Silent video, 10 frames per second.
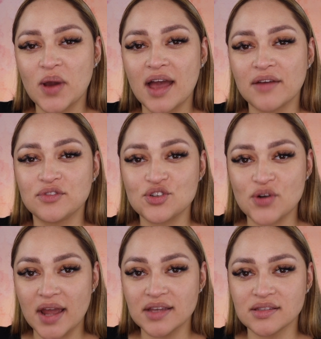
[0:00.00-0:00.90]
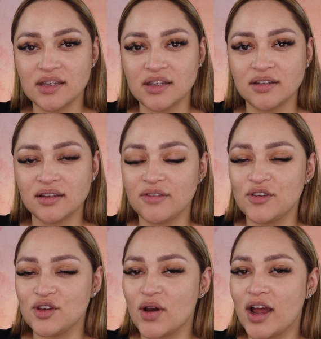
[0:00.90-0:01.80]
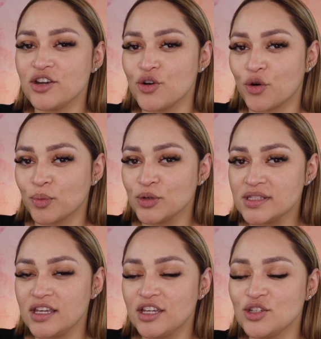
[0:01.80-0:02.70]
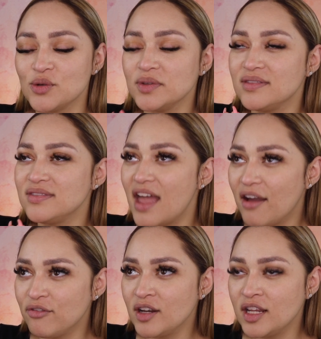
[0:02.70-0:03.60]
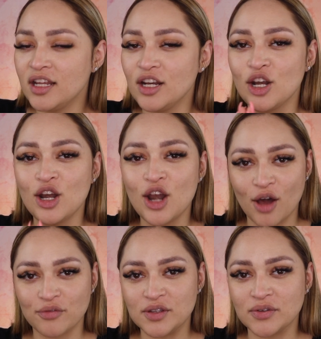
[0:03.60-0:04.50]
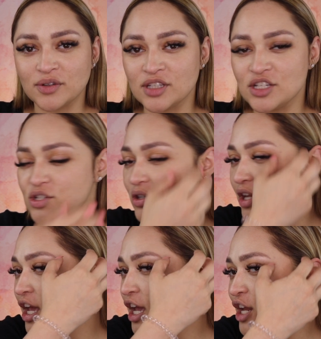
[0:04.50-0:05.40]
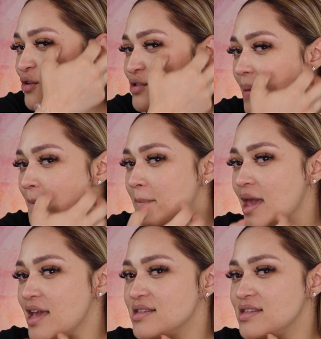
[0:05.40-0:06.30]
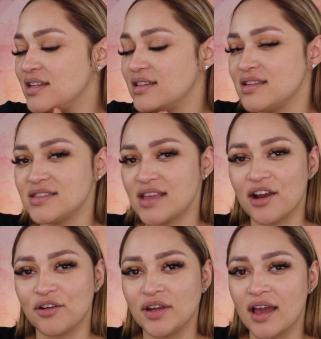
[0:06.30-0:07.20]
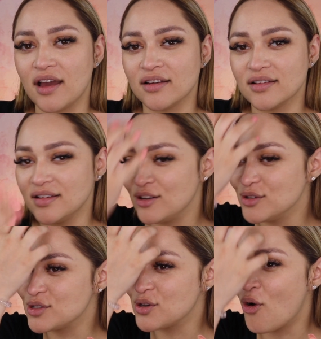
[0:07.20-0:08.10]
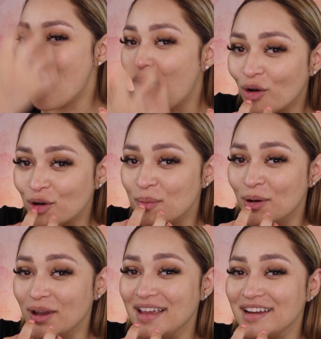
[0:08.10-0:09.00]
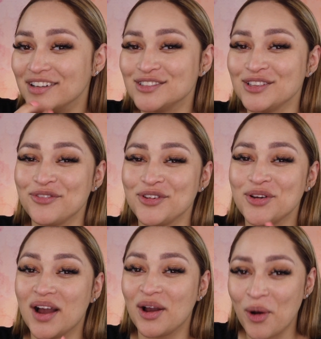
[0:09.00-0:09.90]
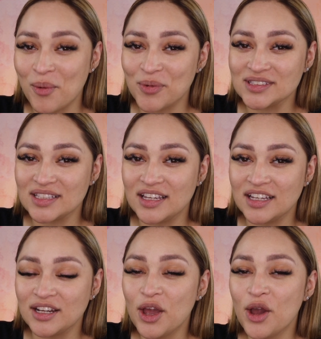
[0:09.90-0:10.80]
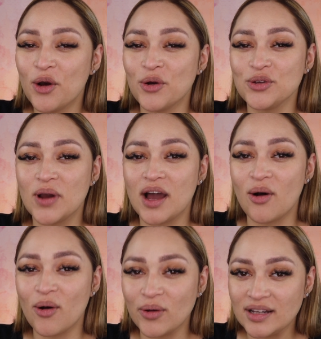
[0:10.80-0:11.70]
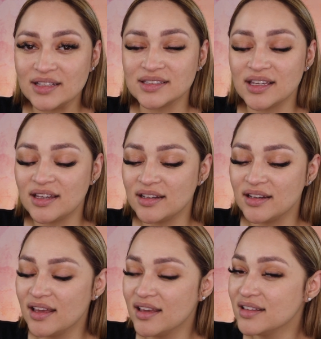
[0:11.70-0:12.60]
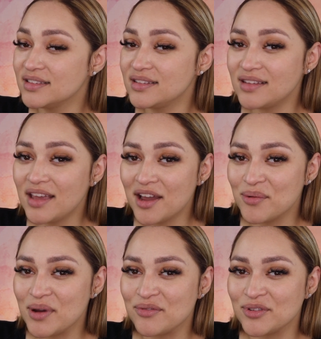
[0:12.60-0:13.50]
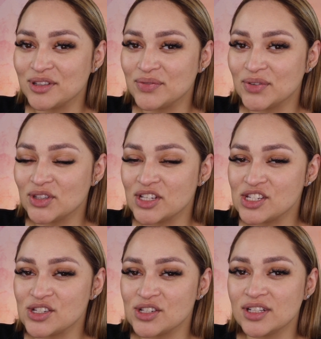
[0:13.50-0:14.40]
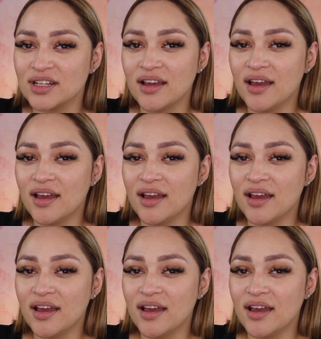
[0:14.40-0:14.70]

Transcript: have dry skin, if you have normal skin, you would definitely love this foundation. It looks amazing in this area. It looks horrible here. So if you have combo skin or you have oily skin, stay away from this foundation.